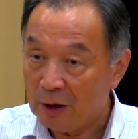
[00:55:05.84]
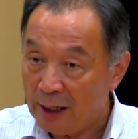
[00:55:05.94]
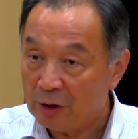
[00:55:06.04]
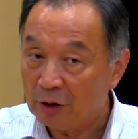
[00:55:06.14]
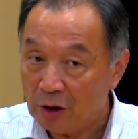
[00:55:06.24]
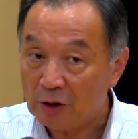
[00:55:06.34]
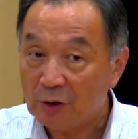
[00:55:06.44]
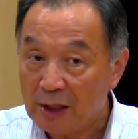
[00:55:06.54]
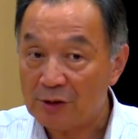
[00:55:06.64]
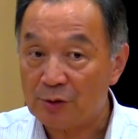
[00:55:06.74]

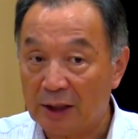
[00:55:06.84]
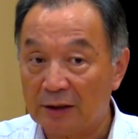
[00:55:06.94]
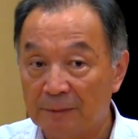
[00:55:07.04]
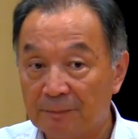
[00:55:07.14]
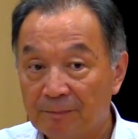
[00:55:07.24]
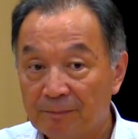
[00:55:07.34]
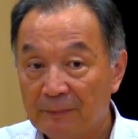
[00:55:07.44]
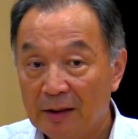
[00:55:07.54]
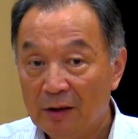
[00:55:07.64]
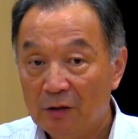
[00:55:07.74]
ecological construction
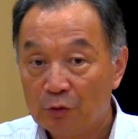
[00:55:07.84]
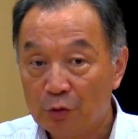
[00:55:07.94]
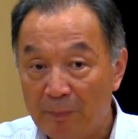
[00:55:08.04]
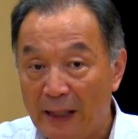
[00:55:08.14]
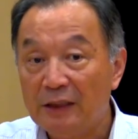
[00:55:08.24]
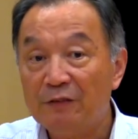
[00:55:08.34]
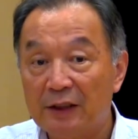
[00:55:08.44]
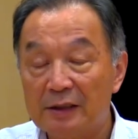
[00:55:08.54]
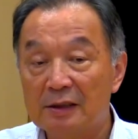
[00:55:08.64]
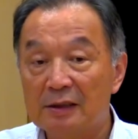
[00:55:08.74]
to
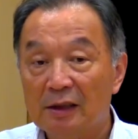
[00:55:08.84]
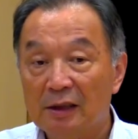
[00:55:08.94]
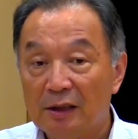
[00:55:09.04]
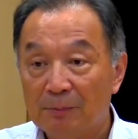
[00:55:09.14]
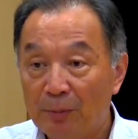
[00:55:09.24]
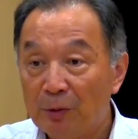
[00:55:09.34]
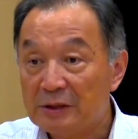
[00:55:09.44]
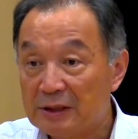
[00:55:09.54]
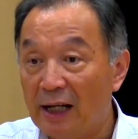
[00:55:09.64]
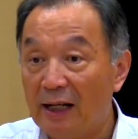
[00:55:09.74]
benefit
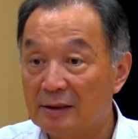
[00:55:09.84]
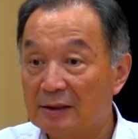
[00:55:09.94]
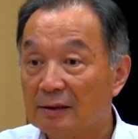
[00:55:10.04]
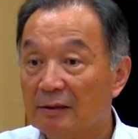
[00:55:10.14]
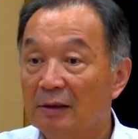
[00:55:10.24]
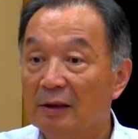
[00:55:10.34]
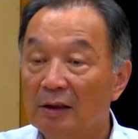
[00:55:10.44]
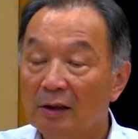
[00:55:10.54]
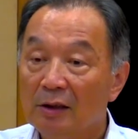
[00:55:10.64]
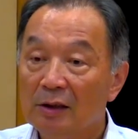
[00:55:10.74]
both sides.
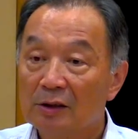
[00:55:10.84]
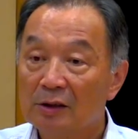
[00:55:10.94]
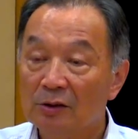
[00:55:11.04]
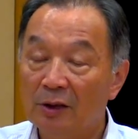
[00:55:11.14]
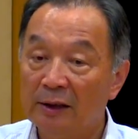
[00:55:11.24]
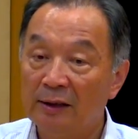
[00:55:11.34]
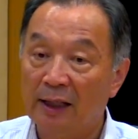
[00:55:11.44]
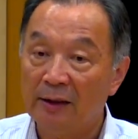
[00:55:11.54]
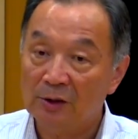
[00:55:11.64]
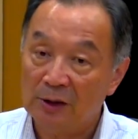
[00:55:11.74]
So, and
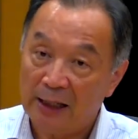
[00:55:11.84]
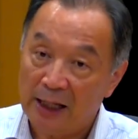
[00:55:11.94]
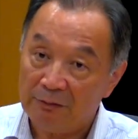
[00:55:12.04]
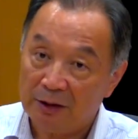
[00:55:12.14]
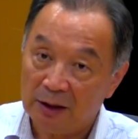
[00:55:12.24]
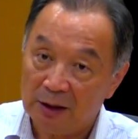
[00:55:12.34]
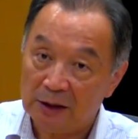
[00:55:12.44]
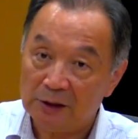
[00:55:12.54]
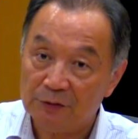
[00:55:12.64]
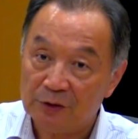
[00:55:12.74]
then they have a
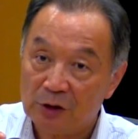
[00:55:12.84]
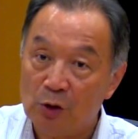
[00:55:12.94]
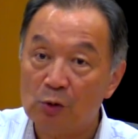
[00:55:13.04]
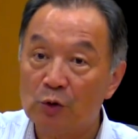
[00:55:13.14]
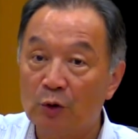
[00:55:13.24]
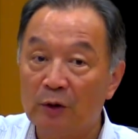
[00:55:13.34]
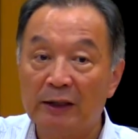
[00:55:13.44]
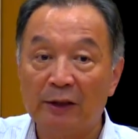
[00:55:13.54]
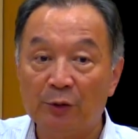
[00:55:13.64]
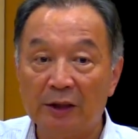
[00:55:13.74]
lot of cultural
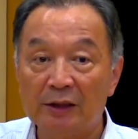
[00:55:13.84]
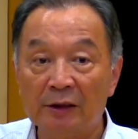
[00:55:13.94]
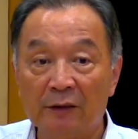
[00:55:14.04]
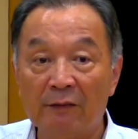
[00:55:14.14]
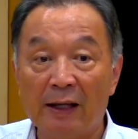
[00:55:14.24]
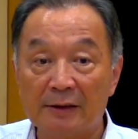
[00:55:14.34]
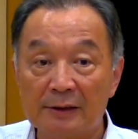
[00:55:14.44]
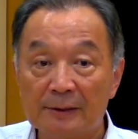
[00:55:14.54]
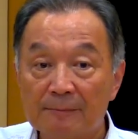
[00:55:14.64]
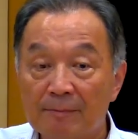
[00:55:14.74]
regeneration events.